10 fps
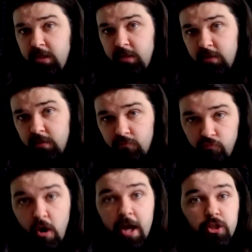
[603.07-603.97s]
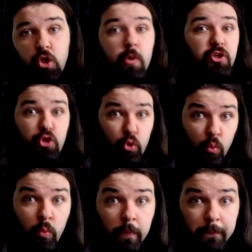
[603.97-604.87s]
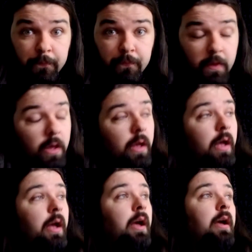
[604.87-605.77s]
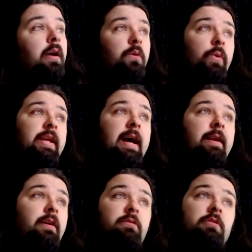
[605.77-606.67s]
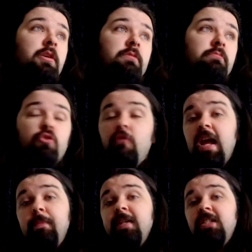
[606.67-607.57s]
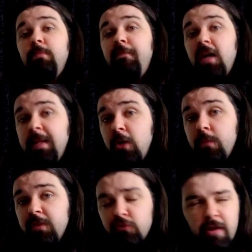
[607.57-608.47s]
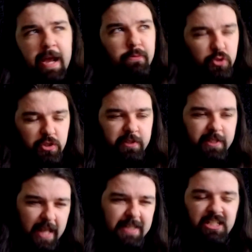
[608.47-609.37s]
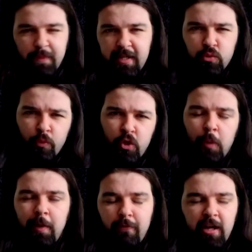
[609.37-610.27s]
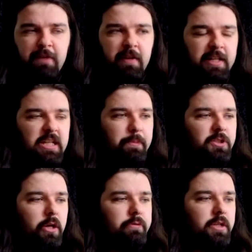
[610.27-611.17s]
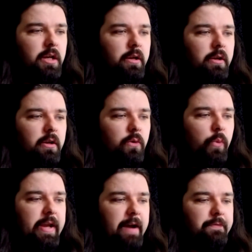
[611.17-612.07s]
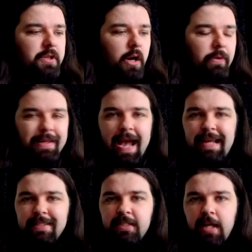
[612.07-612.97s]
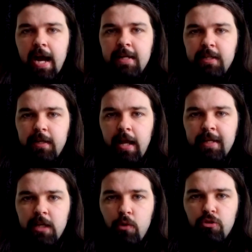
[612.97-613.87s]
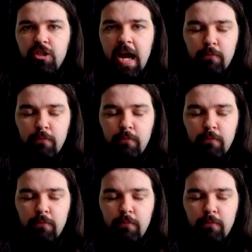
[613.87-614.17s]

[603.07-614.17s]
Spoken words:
Ryan to a duel. And then Graham has some funny moments. Graham tends to be sort of comic relief in these episodes. We have, Yaz has a little chat with